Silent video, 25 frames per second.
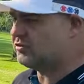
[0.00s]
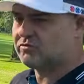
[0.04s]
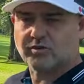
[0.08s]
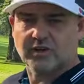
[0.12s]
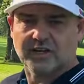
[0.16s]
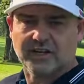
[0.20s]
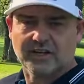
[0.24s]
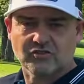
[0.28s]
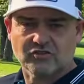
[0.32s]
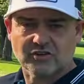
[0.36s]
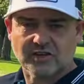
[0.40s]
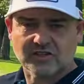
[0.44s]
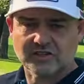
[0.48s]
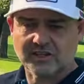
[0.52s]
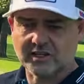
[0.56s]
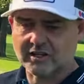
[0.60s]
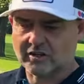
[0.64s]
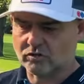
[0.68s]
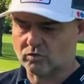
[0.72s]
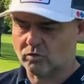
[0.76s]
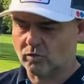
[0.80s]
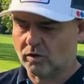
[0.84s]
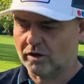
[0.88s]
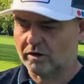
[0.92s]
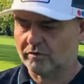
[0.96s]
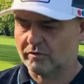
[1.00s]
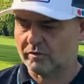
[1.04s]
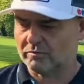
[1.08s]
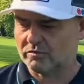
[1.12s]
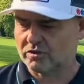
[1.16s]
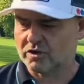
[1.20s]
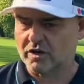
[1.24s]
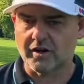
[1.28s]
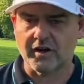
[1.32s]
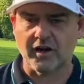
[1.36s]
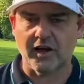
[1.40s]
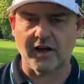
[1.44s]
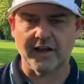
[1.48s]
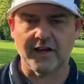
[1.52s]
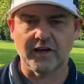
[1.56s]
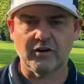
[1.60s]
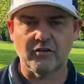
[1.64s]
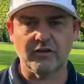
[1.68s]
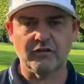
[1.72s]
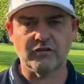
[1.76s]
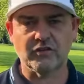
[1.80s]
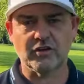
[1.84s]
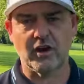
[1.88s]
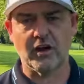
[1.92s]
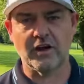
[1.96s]
really interesting, because one of them's got an iron,
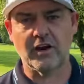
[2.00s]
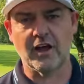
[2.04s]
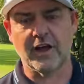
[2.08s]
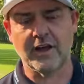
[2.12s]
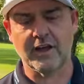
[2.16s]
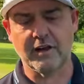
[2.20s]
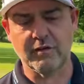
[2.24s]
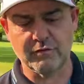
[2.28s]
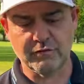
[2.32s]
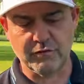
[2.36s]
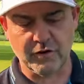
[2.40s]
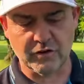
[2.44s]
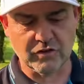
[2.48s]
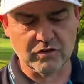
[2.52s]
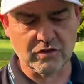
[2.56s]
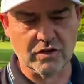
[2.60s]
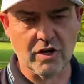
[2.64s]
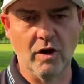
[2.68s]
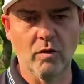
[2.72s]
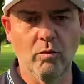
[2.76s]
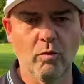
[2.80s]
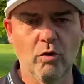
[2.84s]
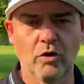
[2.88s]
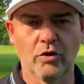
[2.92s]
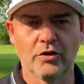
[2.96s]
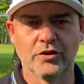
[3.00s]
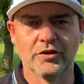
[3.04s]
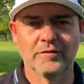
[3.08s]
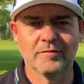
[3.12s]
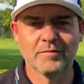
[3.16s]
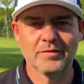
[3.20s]
Griff's got an iron, and Fozza's got a wood.